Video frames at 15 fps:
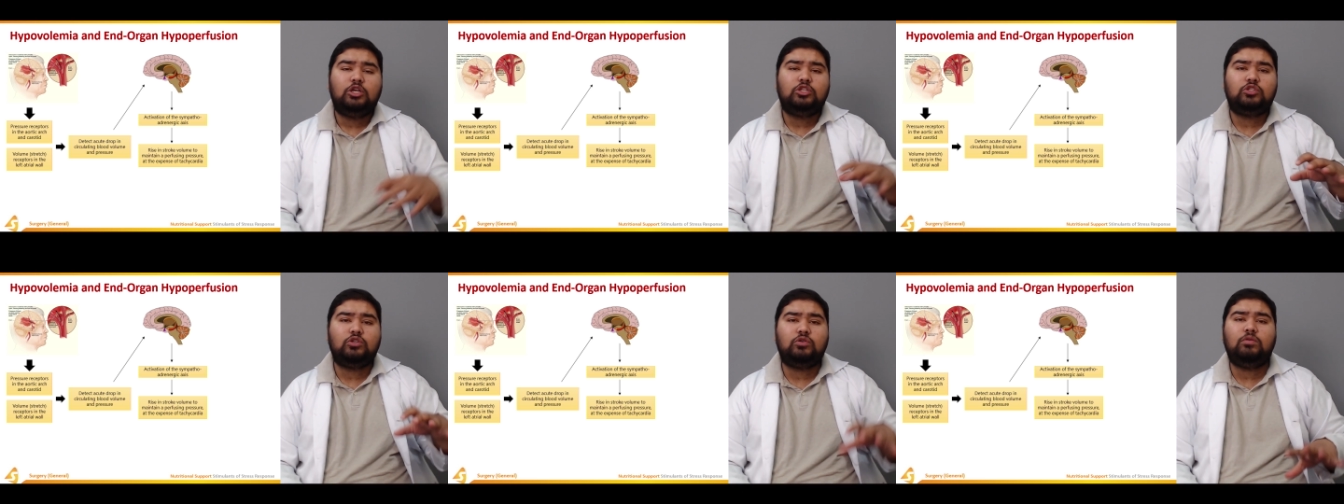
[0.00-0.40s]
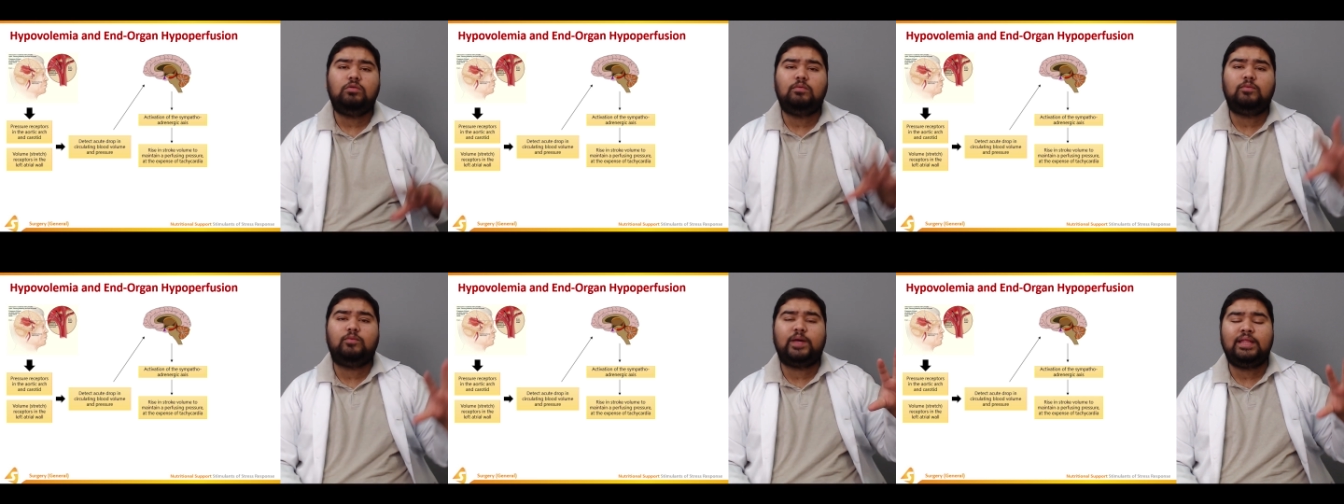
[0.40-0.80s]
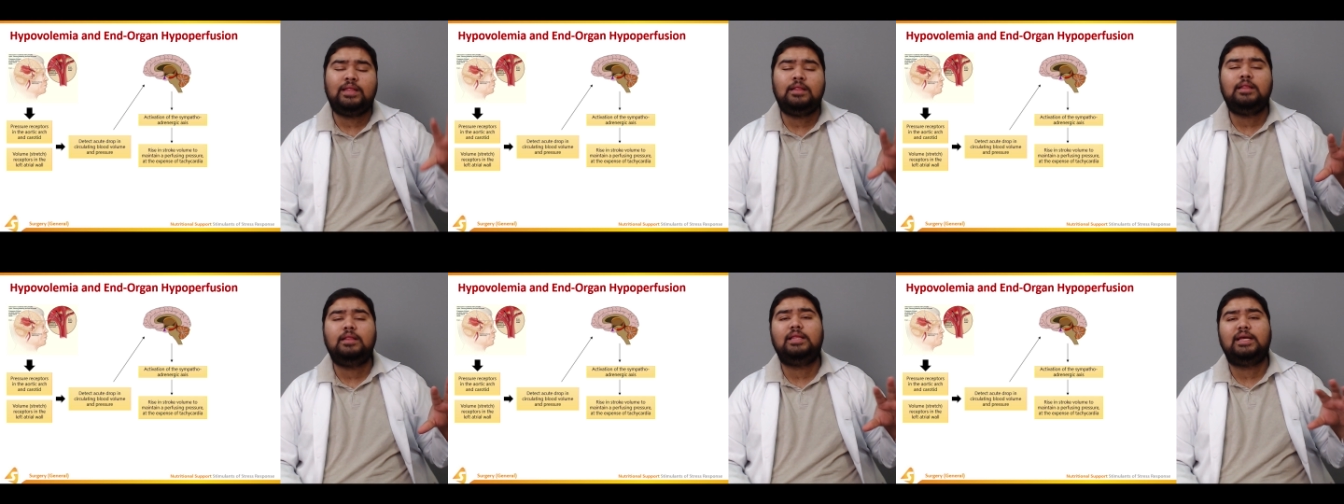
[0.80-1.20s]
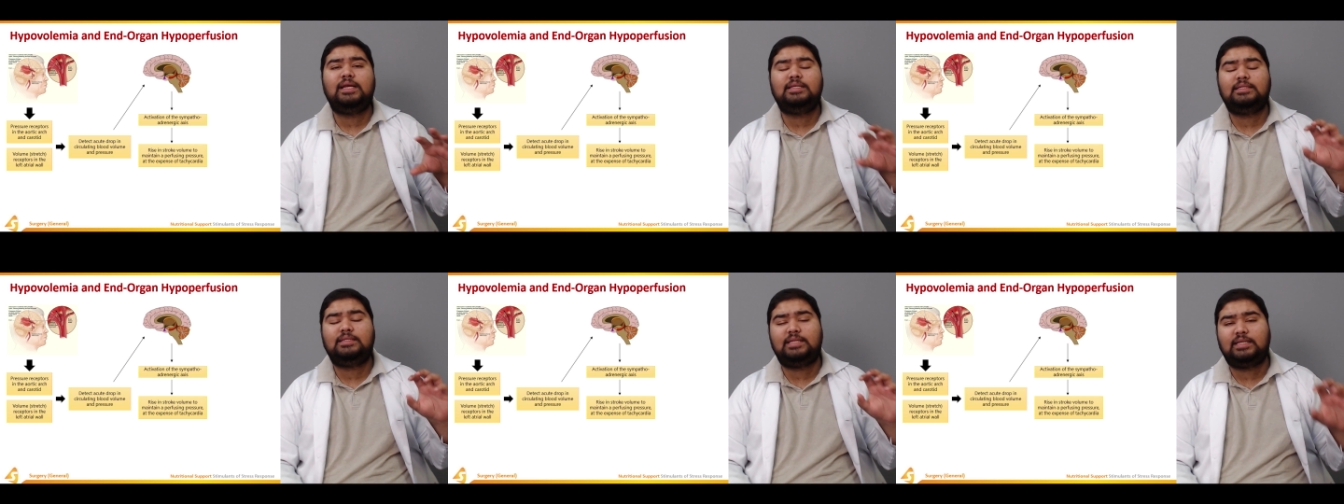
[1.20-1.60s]
So when
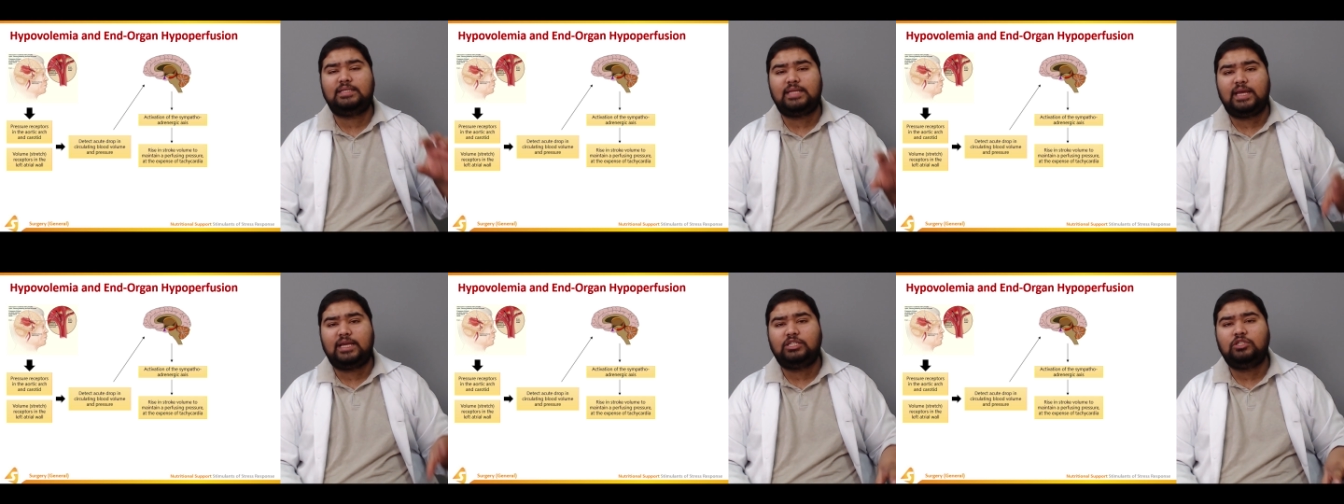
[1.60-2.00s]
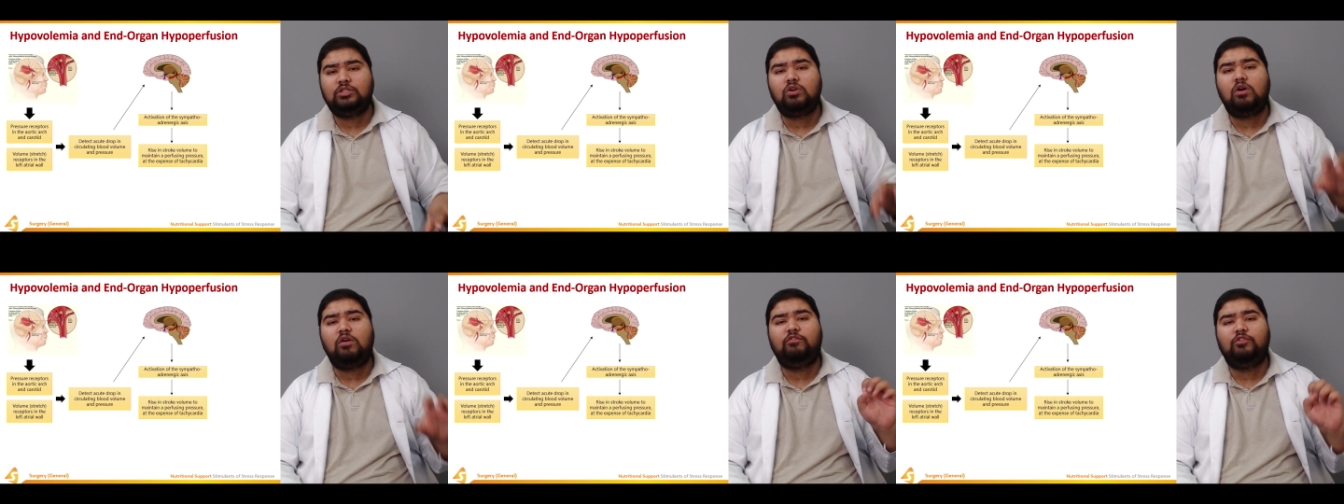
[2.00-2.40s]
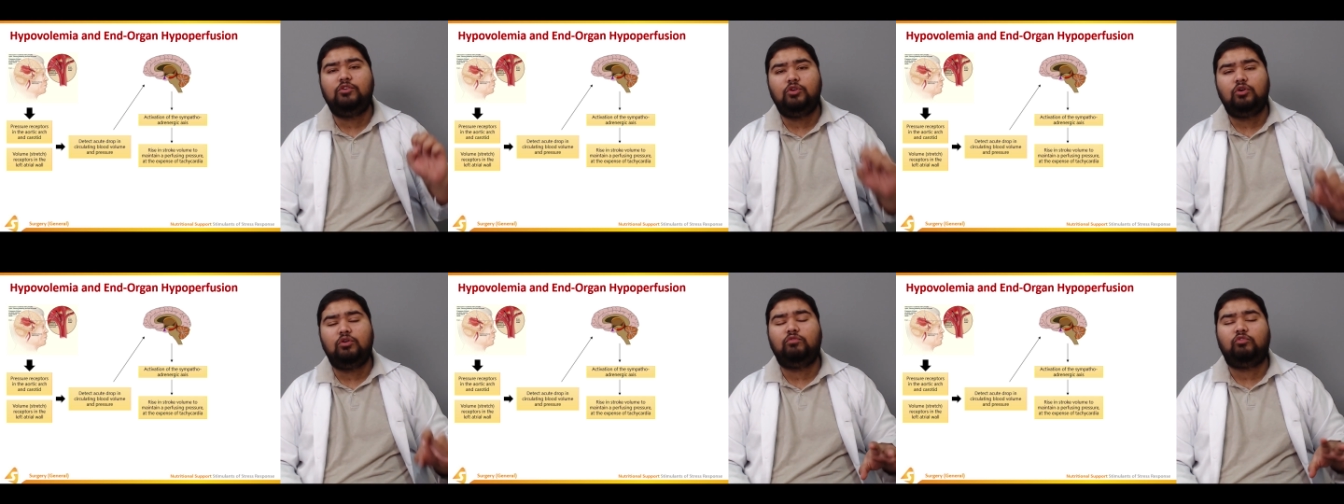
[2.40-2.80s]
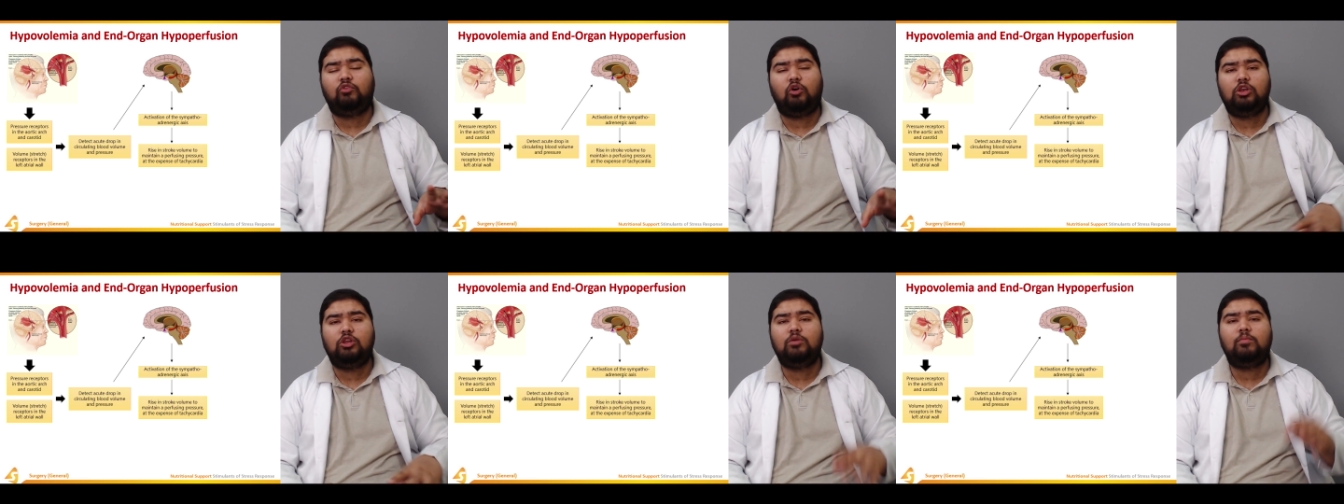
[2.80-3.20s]
there's detection of low
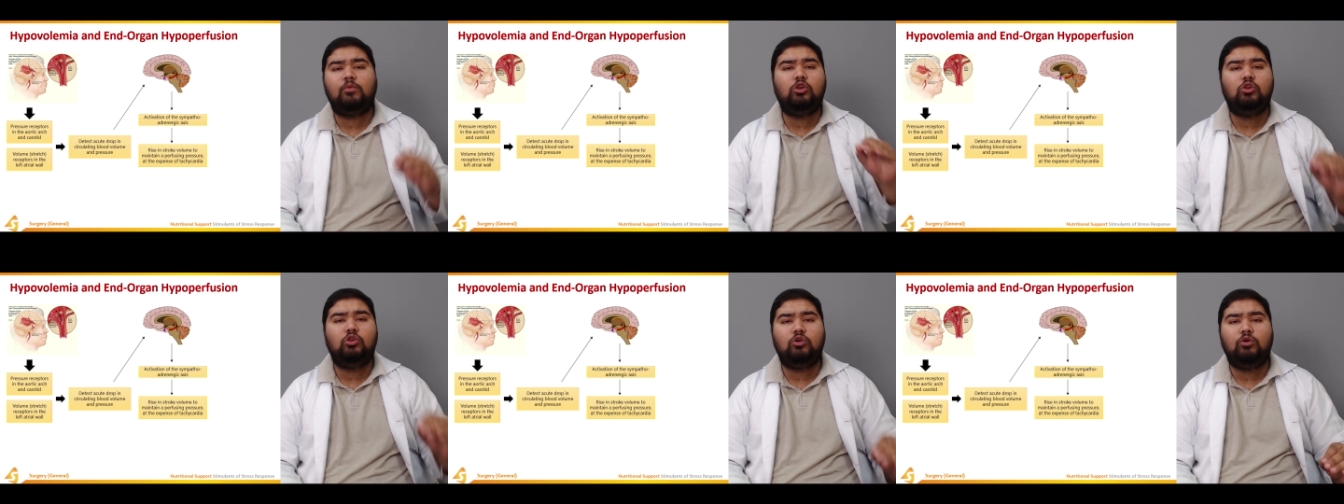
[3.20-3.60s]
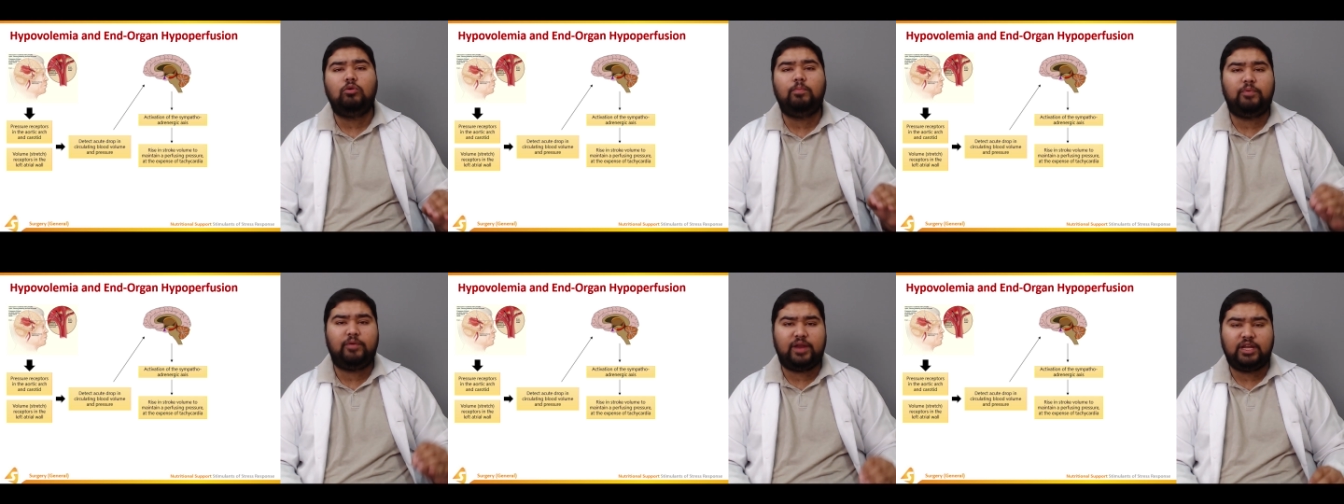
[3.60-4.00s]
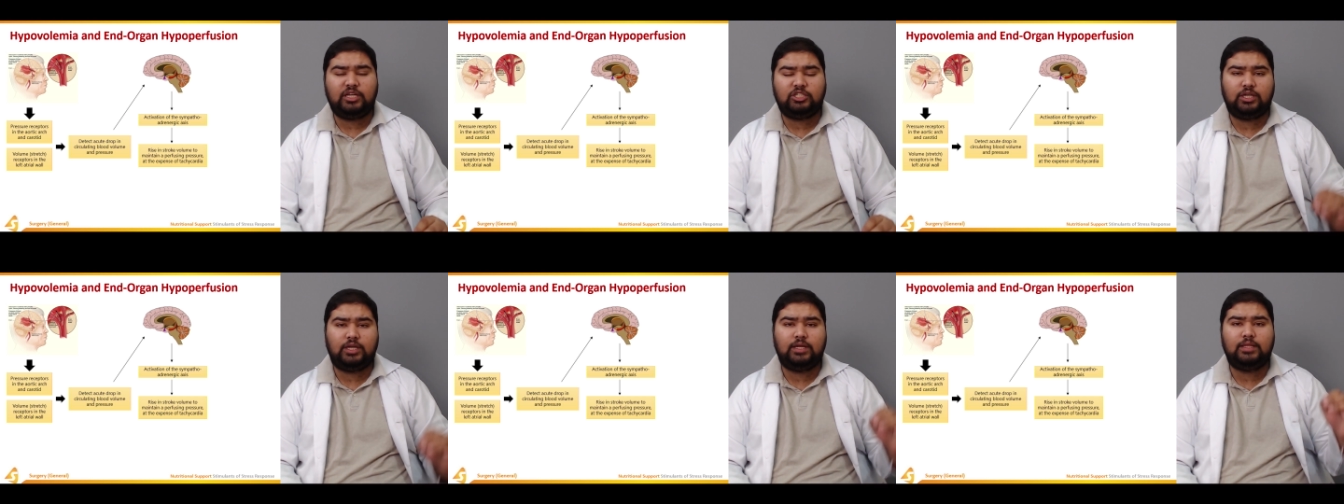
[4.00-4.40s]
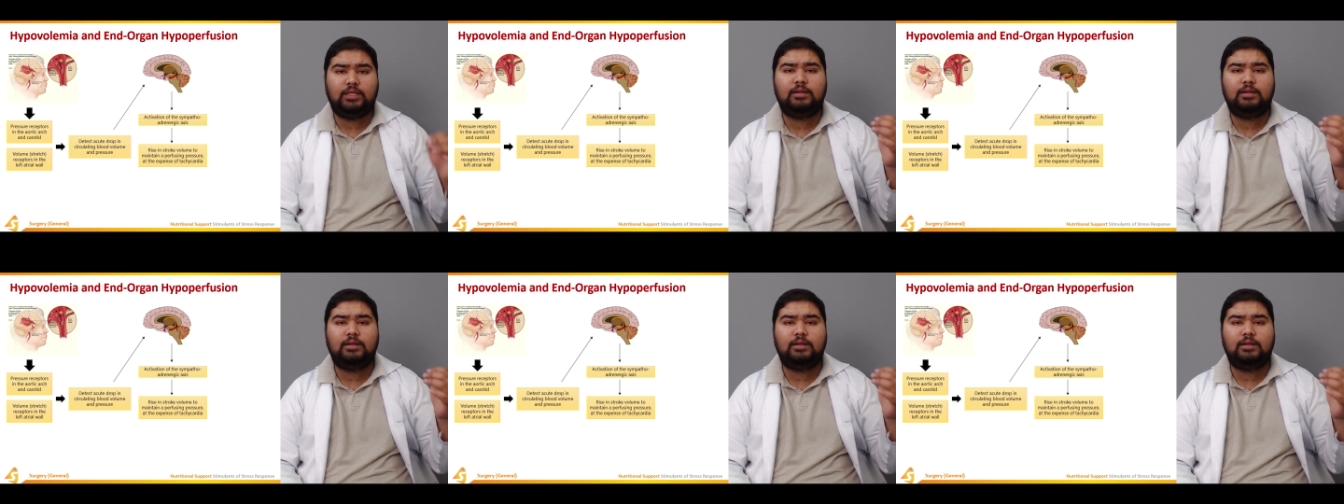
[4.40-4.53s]
volume or low pressure,